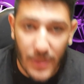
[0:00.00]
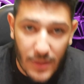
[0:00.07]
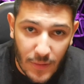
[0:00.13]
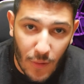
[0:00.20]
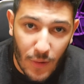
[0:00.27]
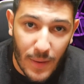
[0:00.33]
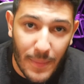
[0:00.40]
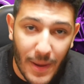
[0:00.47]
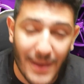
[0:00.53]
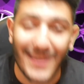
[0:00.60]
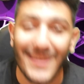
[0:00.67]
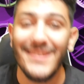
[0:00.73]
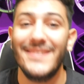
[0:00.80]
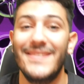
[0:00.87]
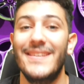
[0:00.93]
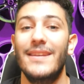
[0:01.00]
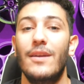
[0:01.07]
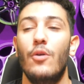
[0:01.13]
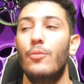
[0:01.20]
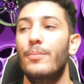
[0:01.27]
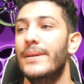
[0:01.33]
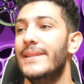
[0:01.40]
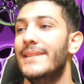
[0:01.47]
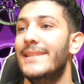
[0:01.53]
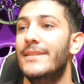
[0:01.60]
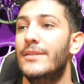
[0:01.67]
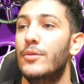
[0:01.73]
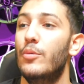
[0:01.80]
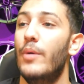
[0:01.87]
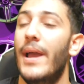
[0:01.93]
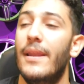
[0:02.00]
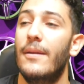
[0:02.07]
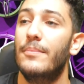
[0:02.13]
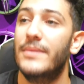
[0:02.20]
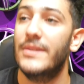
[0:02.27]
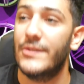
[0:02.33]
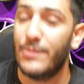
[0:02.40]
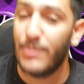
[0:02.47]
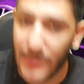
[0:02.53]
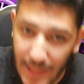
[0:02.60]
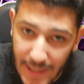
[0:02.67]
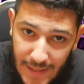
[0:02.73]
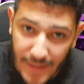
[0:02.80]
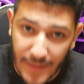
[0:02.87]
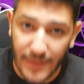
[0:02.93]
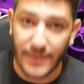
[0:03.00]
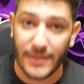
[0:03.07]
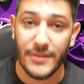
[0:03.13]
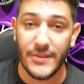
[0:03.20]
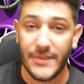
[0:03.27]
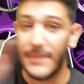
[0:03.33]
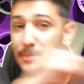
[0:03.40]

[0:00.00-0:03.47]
to talk about is the OBD2 head-up display. Here's some